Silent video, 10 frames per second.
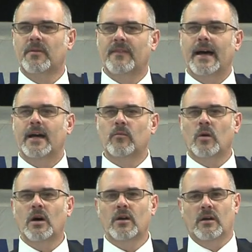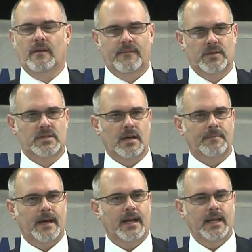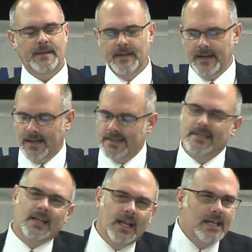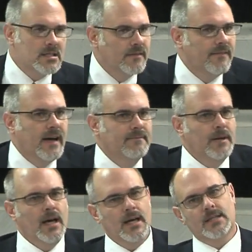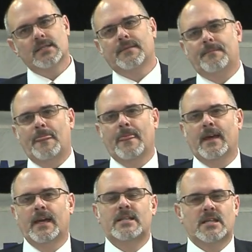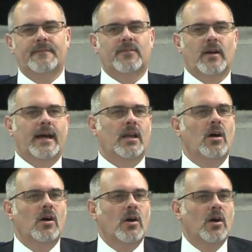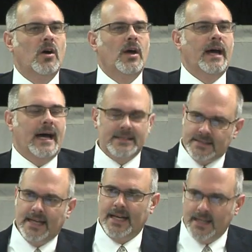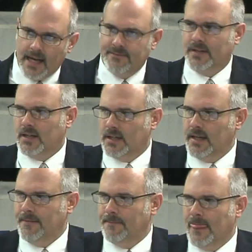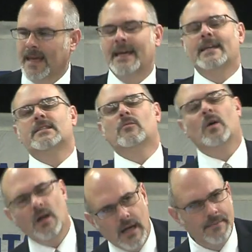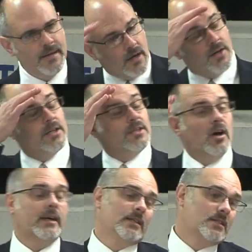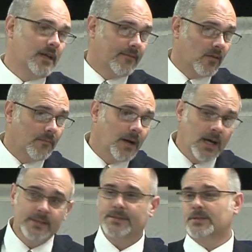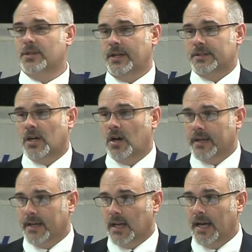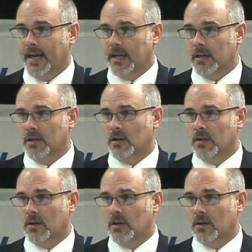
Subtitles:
provide water for somebody? I said, less than $5. He said, for how long? I said, indefinitely. He said, well, I mean, are you talking several months? Are you talking like,